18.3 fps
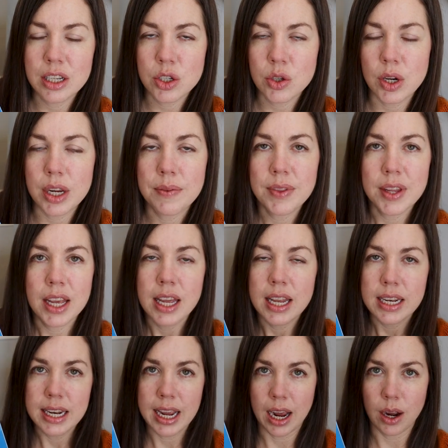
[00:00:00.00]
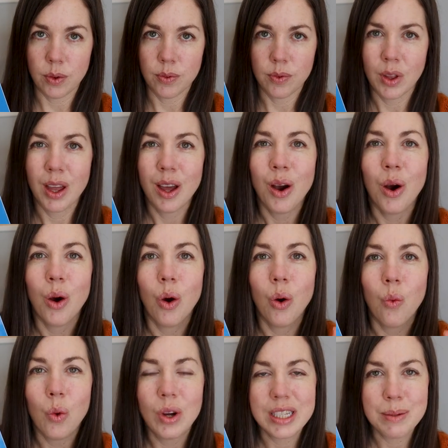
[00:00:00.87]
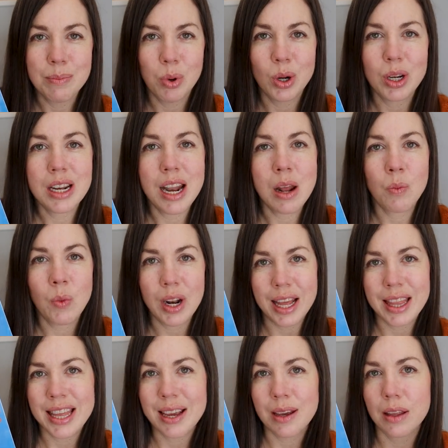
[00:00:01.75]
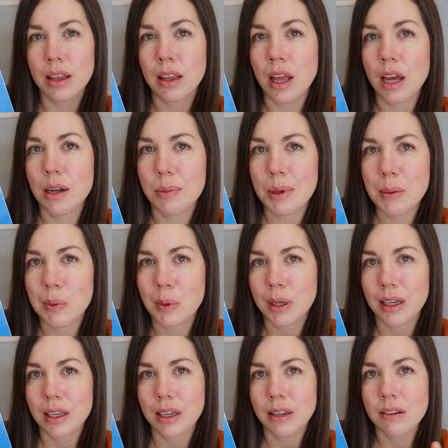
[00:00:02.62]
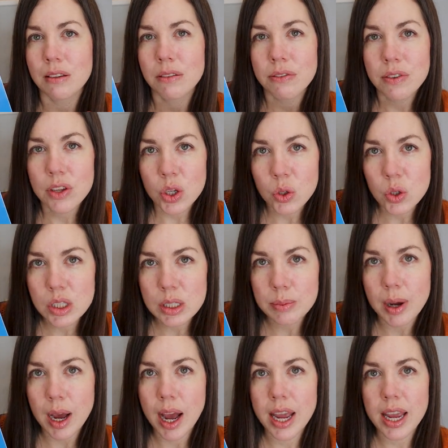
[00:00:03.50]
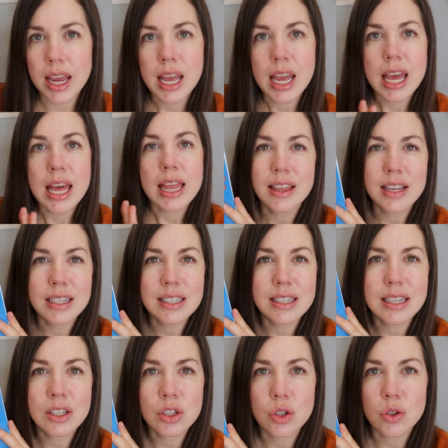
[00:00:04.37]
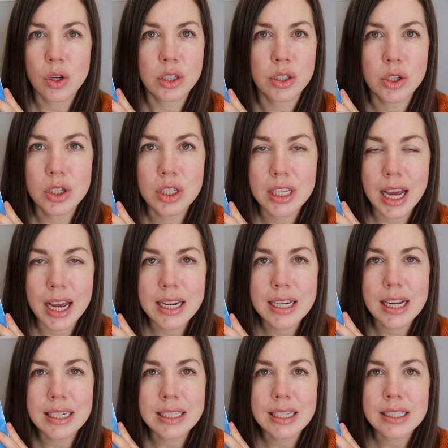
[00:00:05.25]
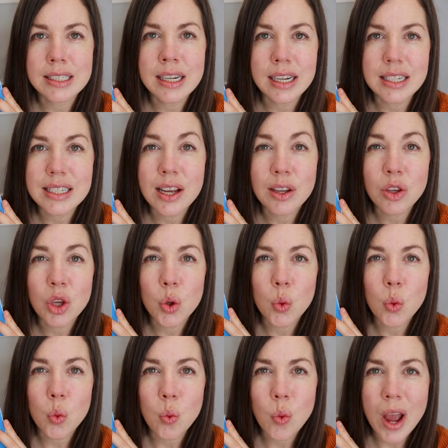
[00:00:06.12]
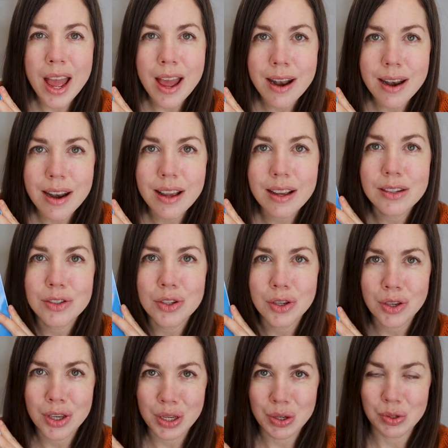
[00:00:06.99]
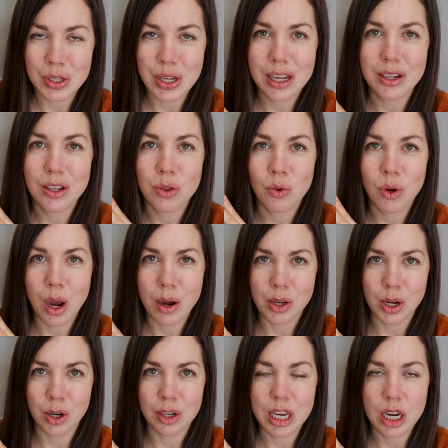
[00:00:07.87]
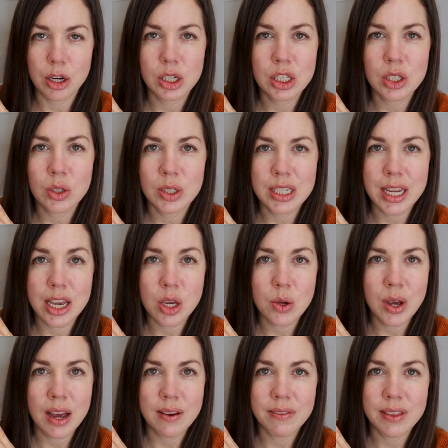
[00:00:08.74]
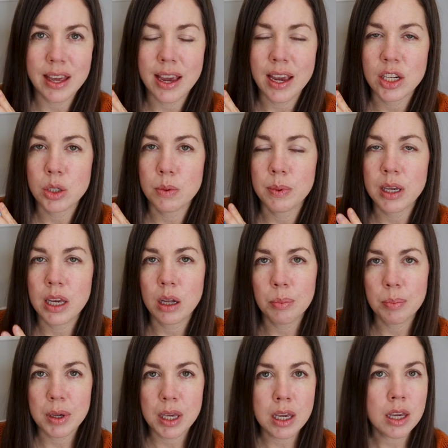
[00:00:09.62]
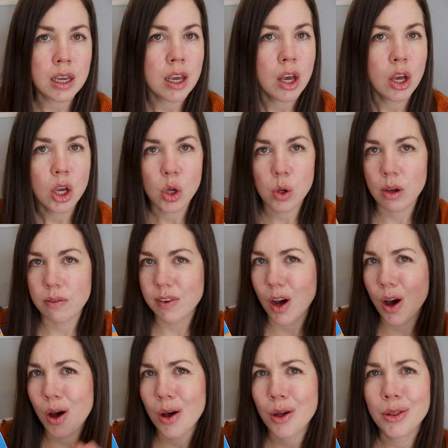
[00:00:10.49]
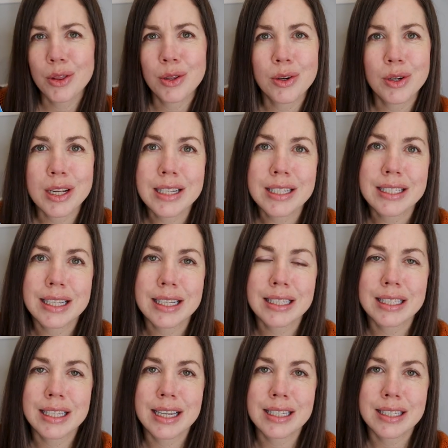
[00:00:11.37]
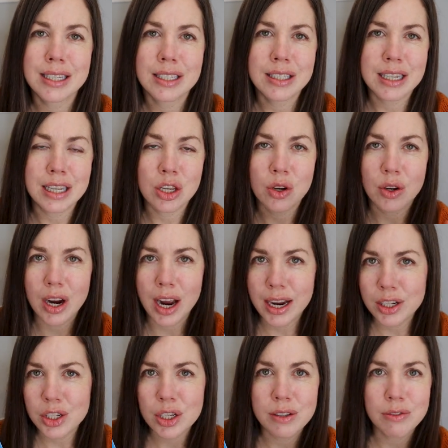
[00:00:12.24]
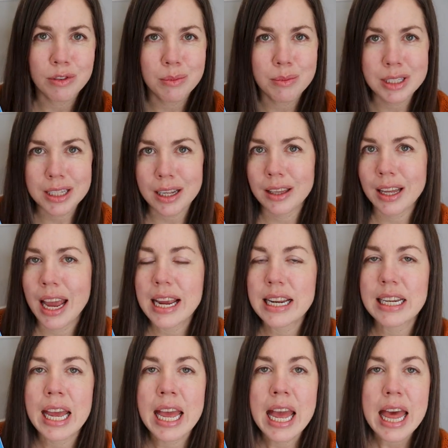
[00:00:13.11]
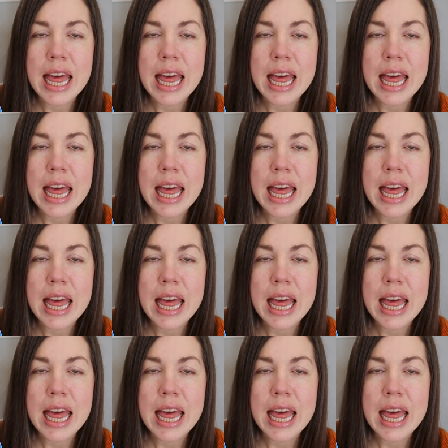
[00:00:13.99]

history. Now, what's important and what I think a lot of people get confused by, this instructor's guide does not tell you when to use it throughout your year. So say you have the HBL-B, you have all 36 lessons in your IG from Sonlight,